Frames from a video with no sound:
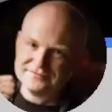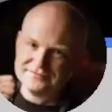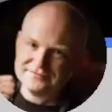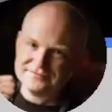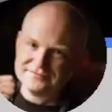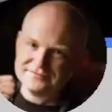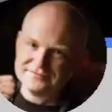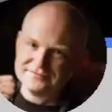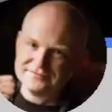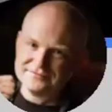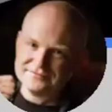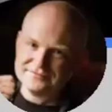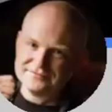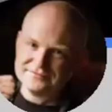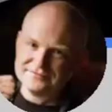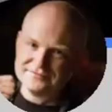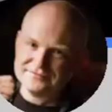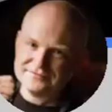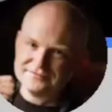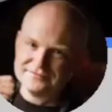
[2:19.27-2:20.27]

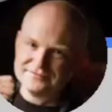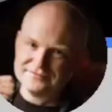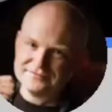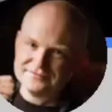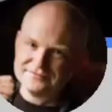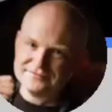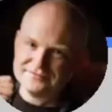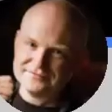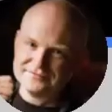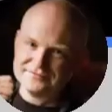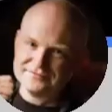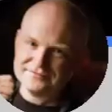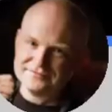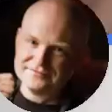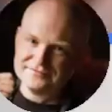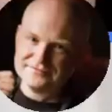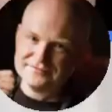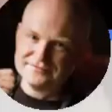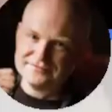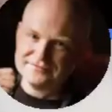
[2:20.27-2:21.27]

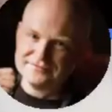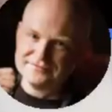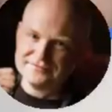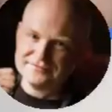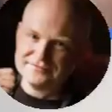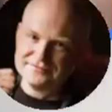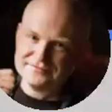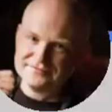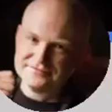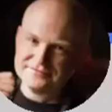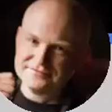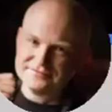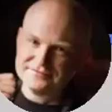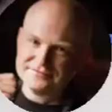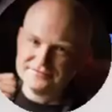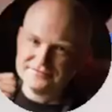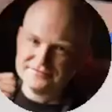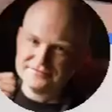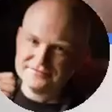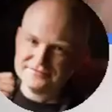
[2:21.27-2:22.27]

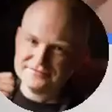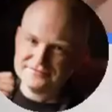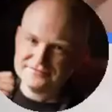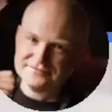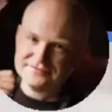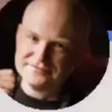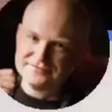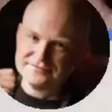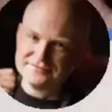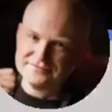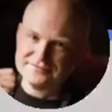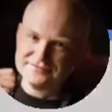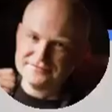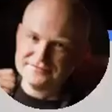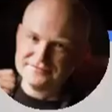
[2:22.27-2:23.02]
(not speaking)